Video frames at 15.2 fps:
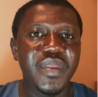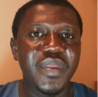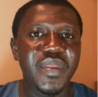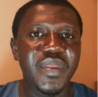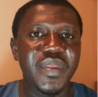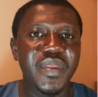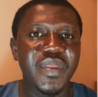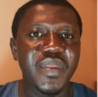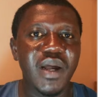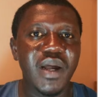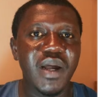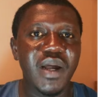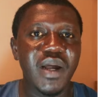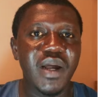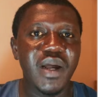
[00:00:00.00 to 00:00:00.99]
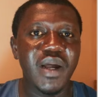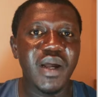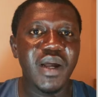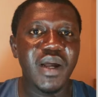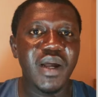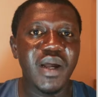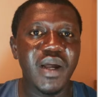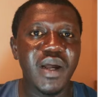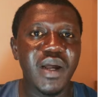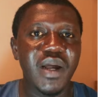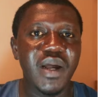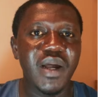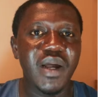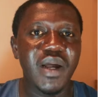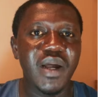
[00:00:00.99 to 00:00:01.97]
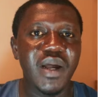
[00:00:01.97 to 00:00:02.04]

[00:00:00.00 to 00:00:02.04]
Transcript: by not using the paid